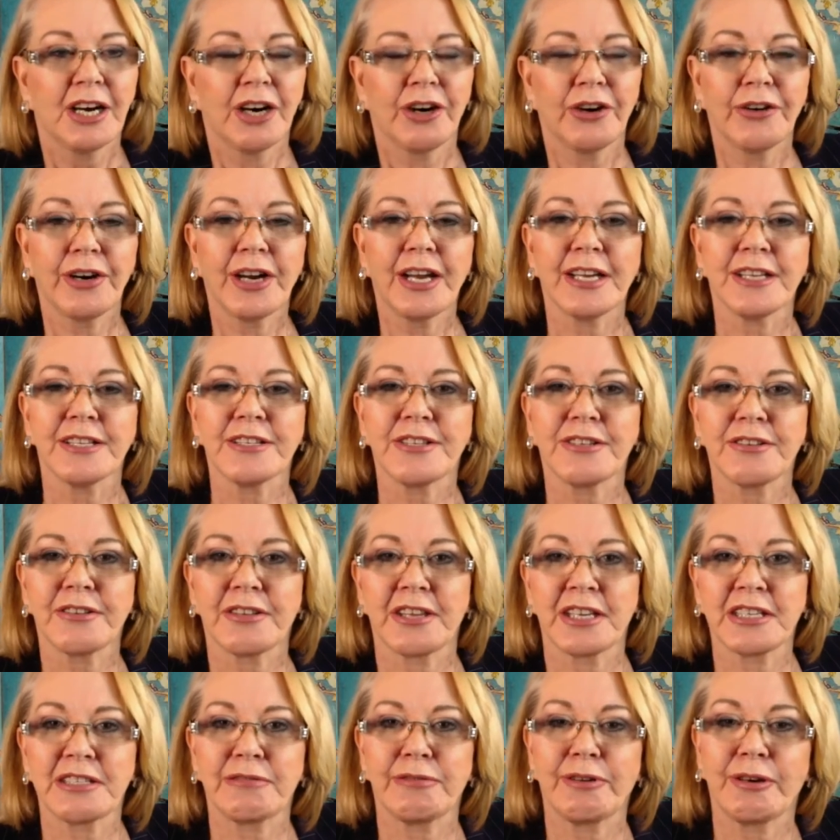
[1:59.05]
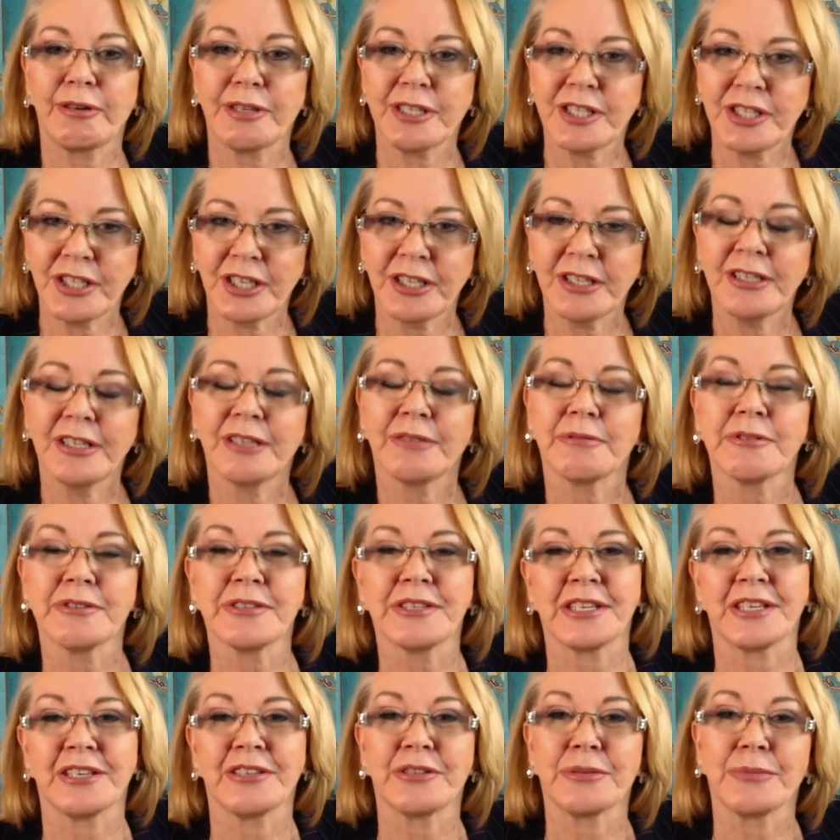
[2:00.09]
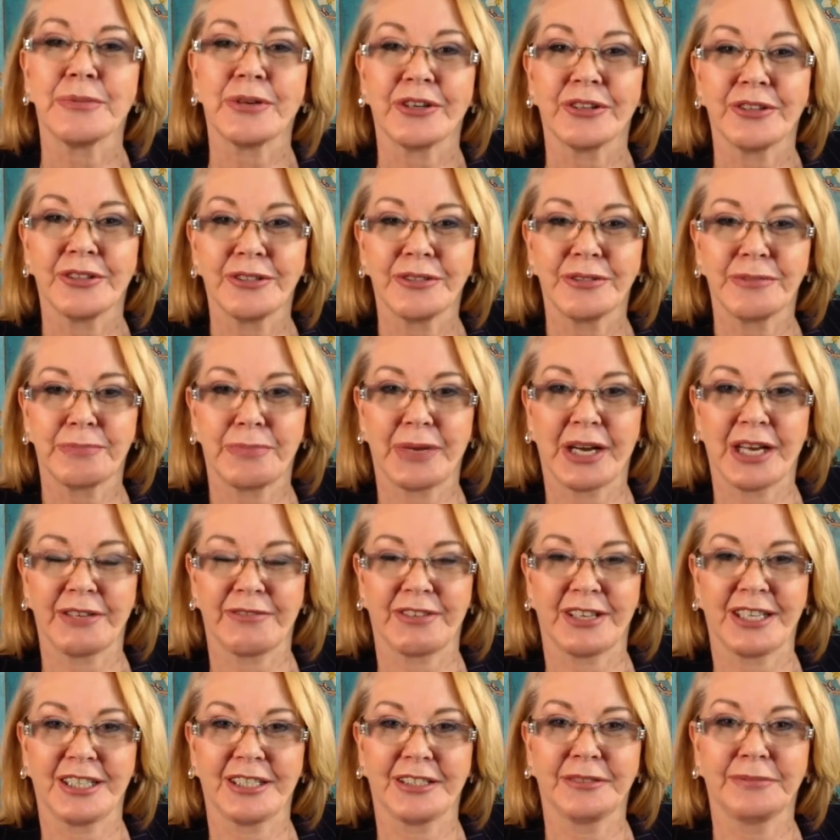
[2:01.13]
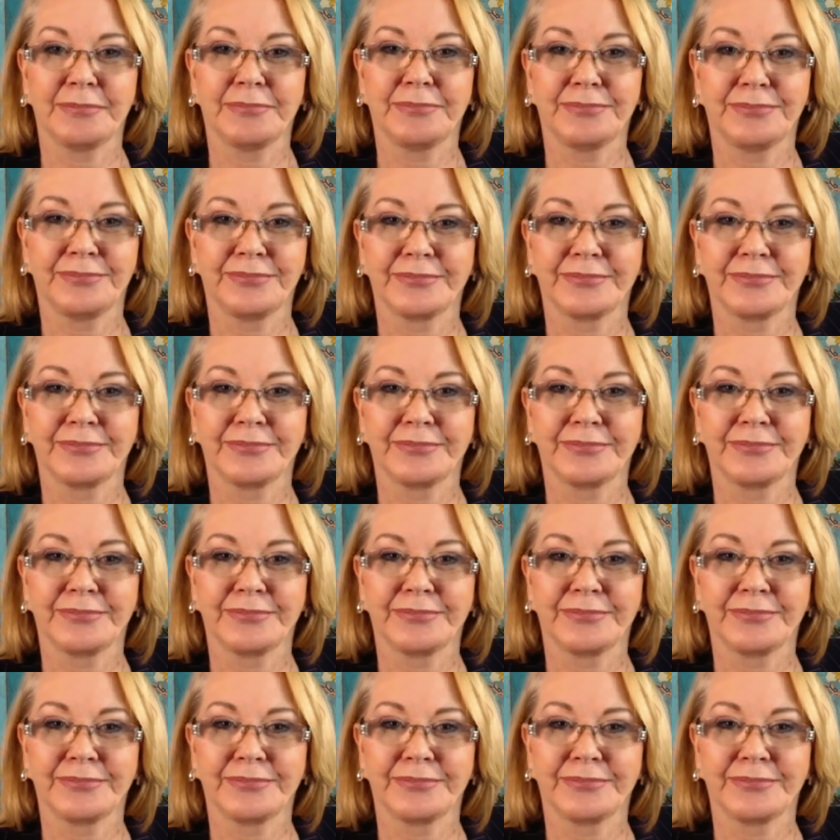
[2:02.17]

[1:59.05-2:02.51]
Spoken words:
All right, so thanks for watching, and we'll see you tomorrow. Bye for now.